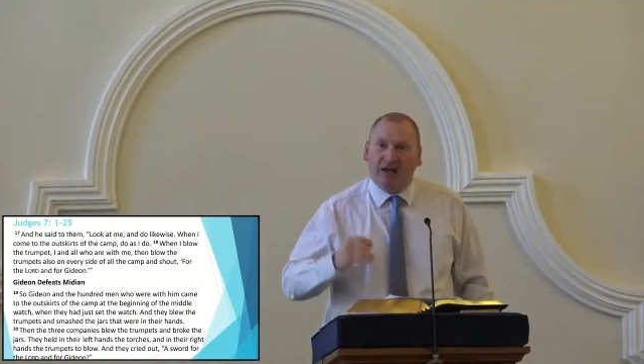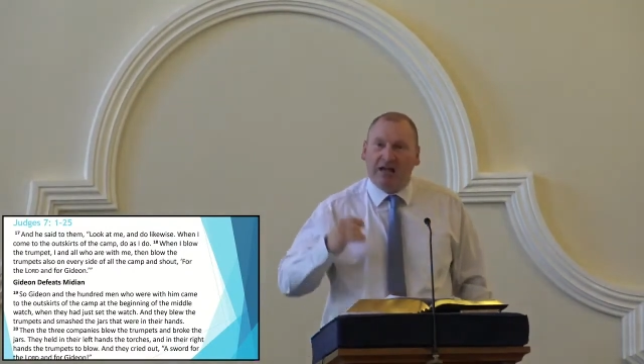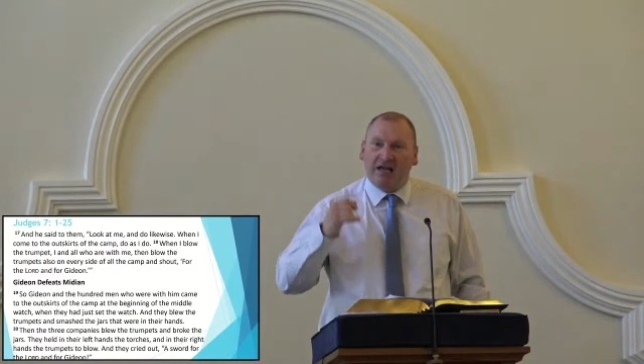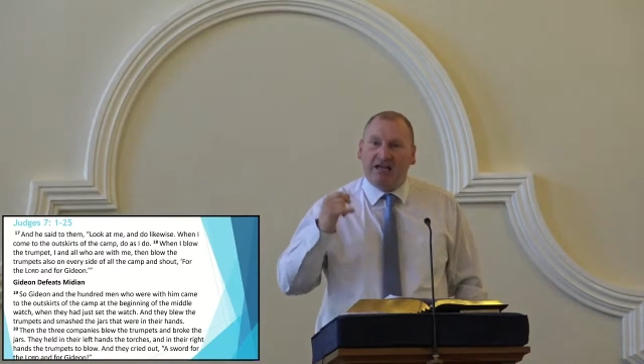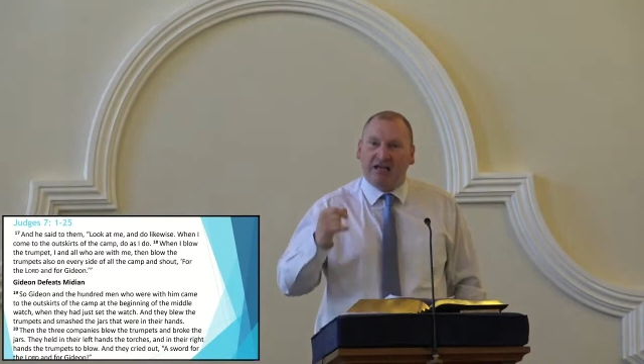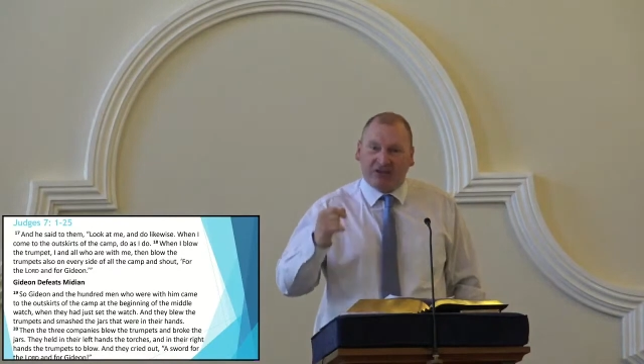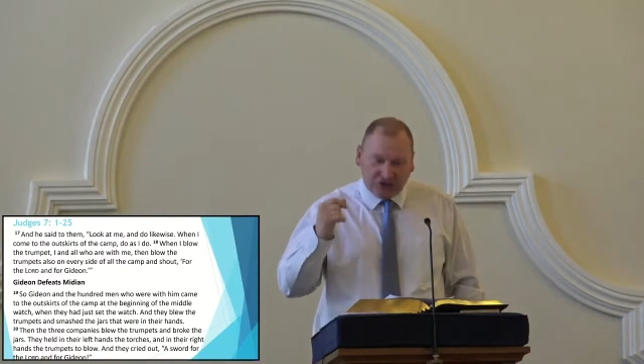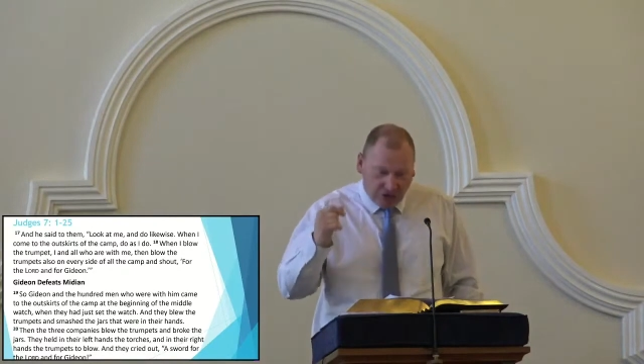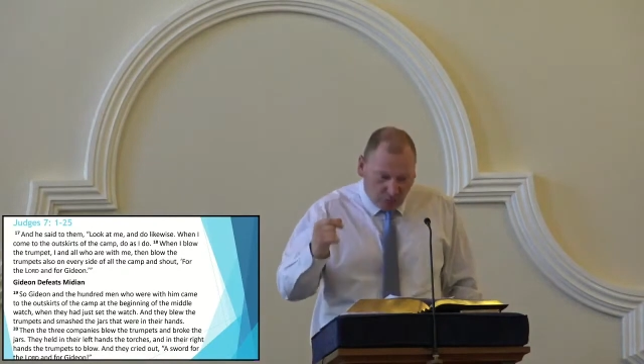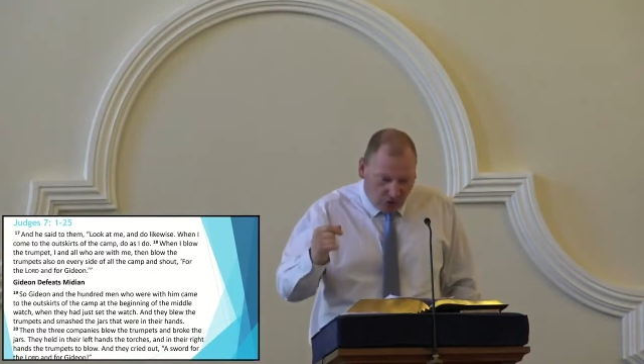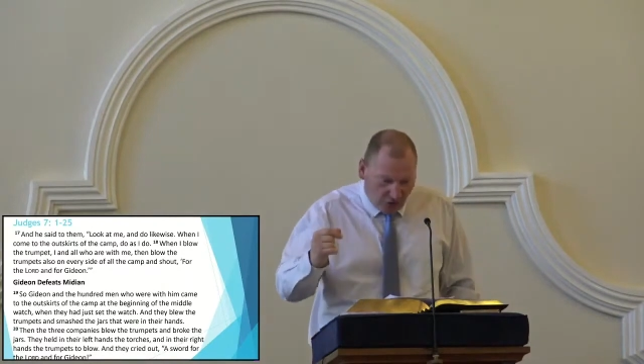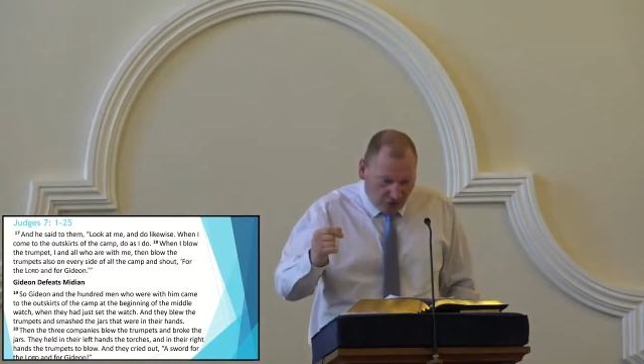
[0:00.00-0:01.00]
He is the
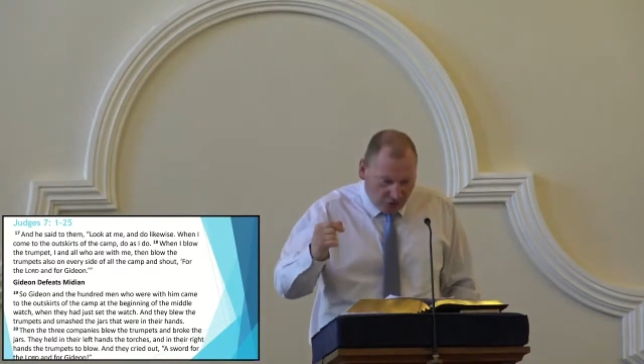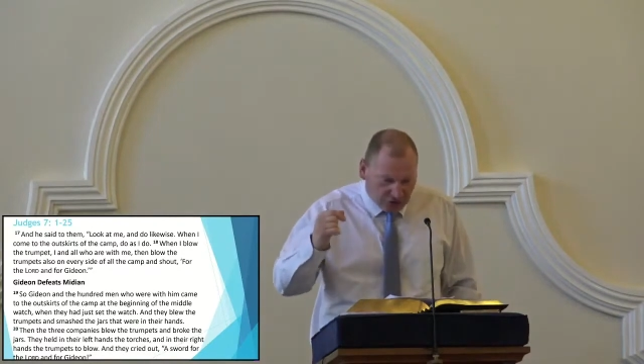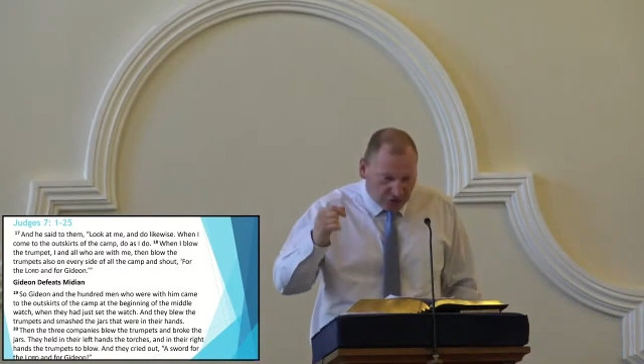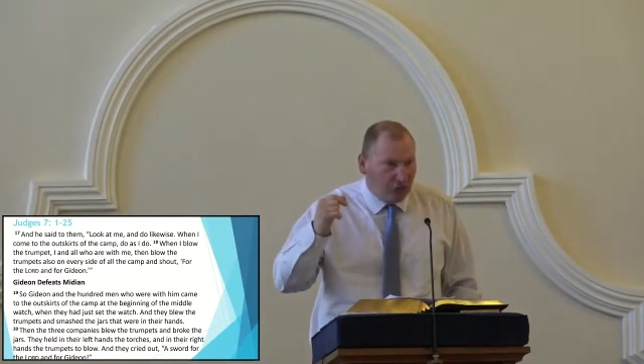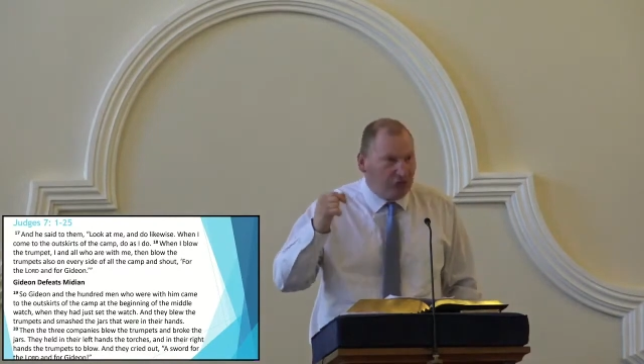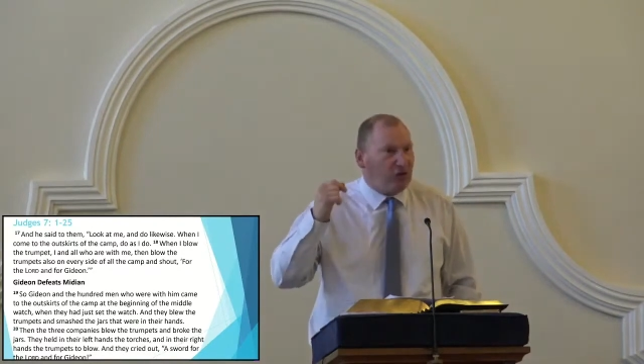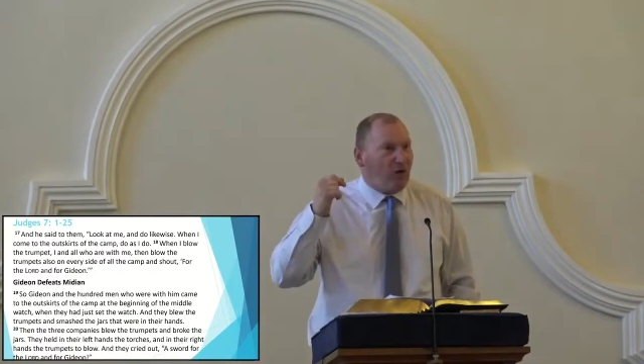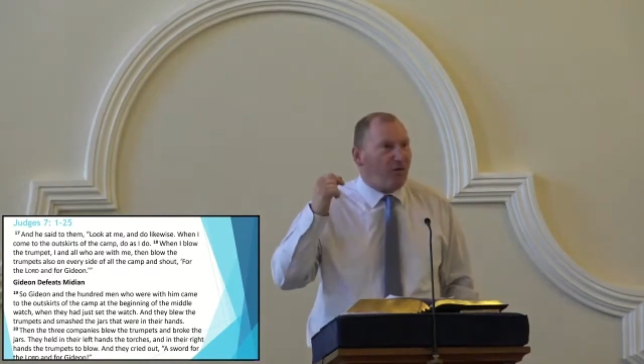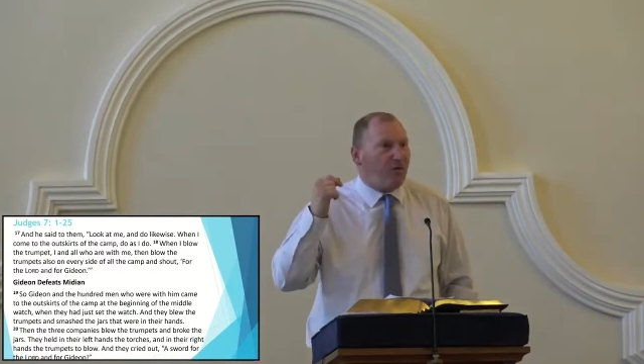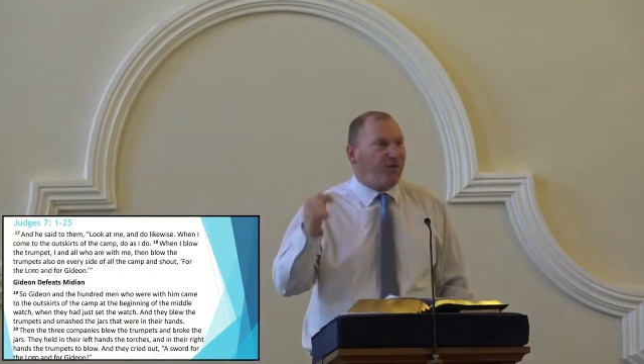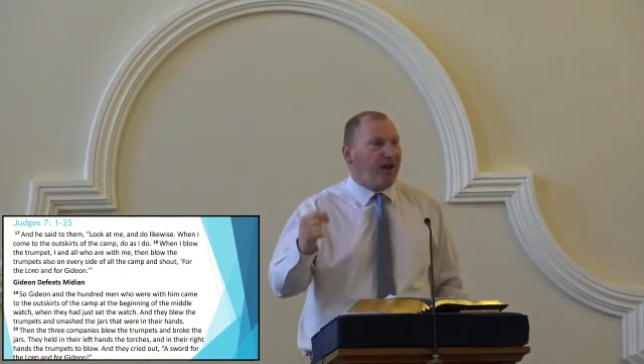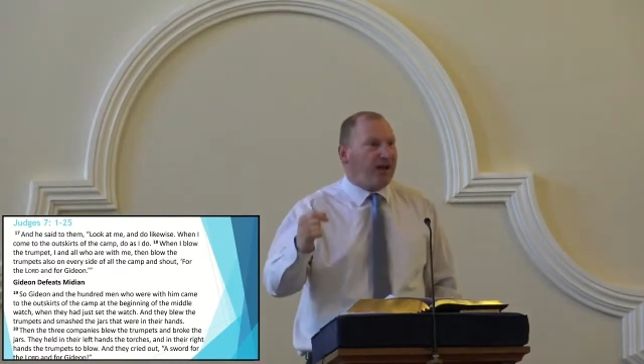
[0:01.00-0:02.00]
one who's going to
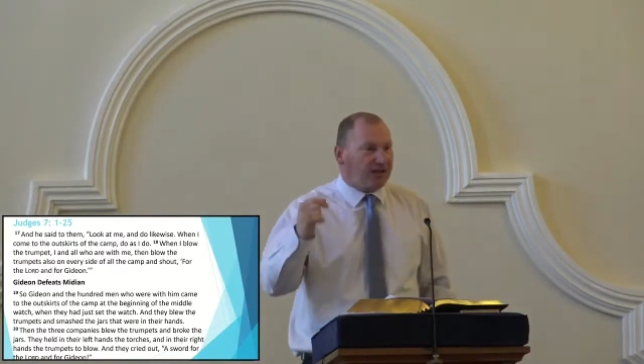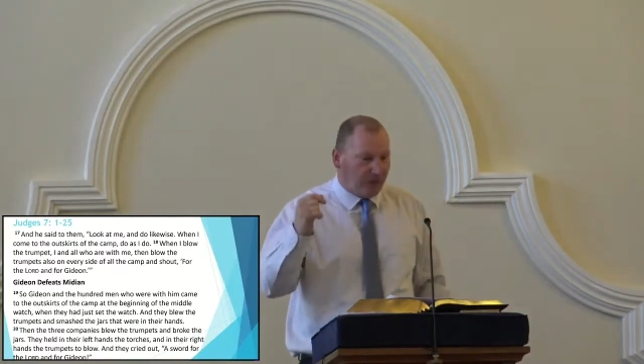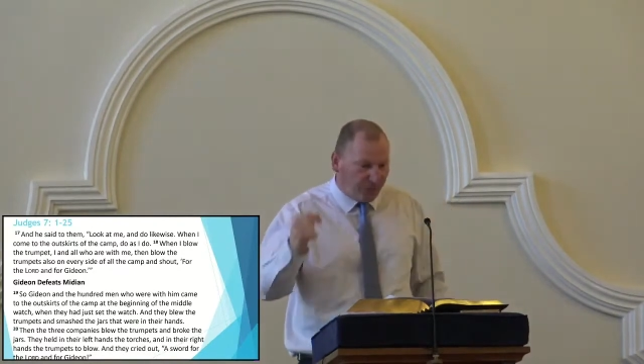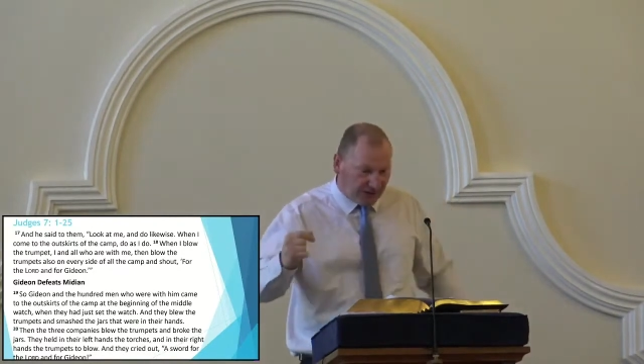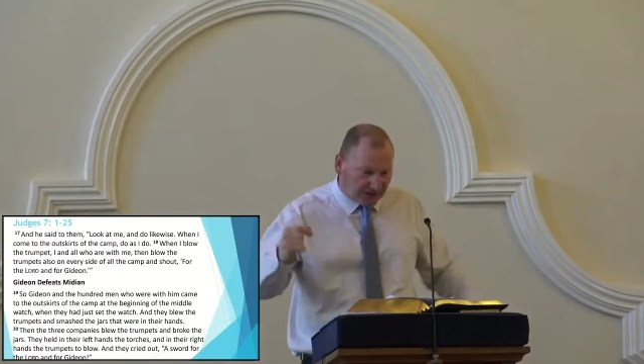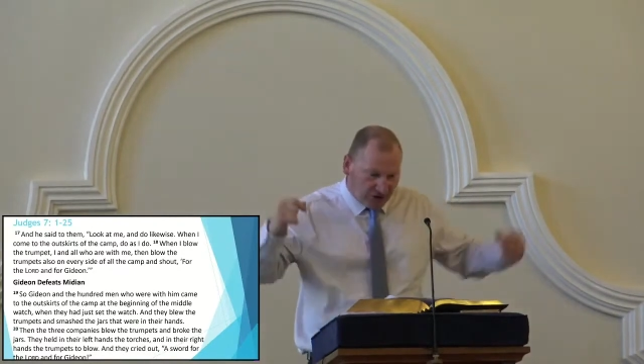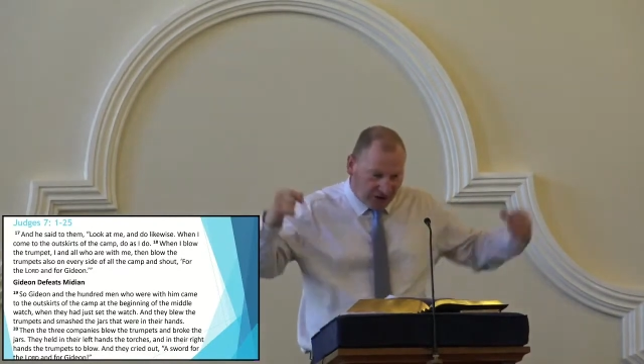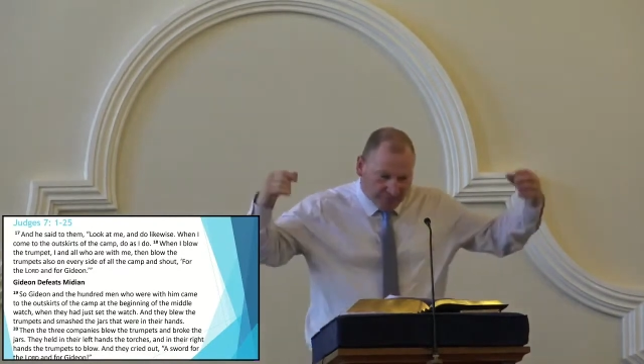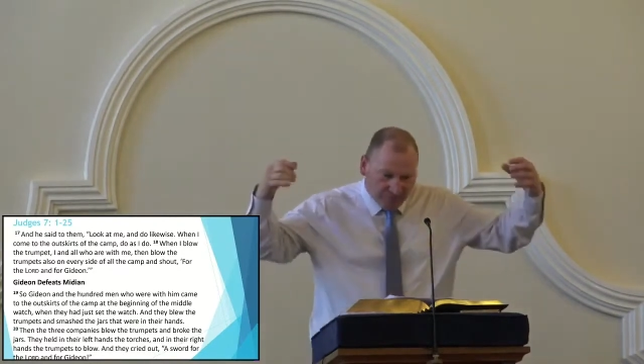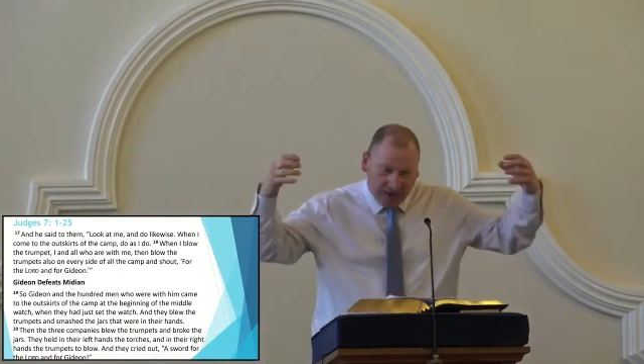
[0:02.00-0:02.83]
effect the victory.